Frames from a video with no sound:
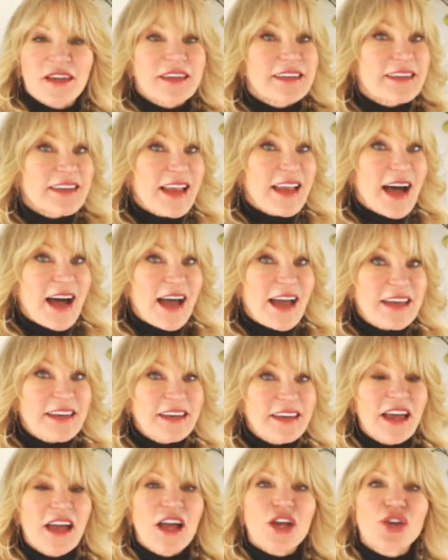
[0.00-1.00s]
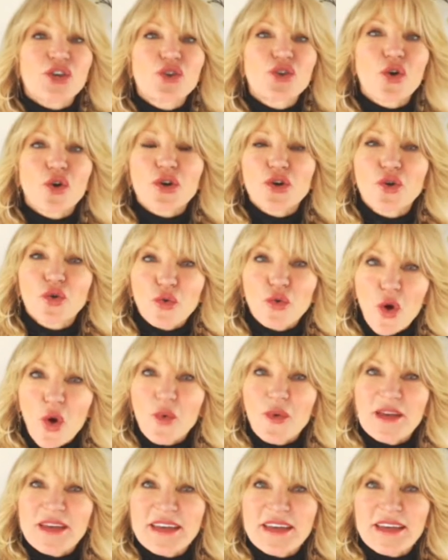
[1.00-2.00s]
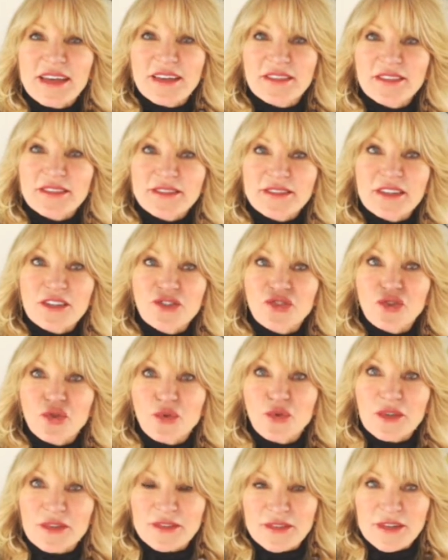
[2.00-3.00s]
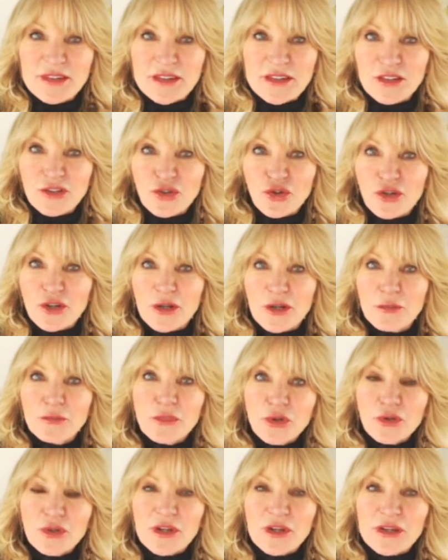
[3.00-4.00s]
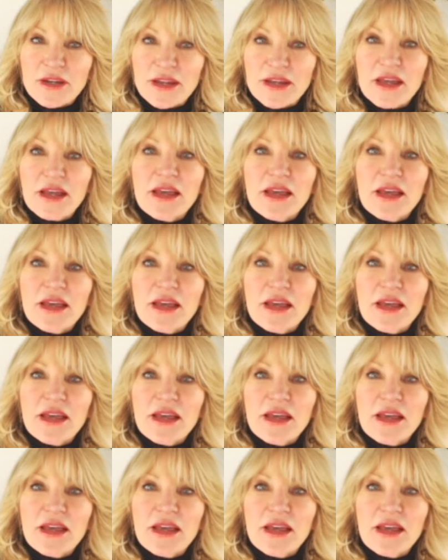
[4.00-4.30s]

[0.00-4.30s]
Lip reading: 9, your growing constituency in your community.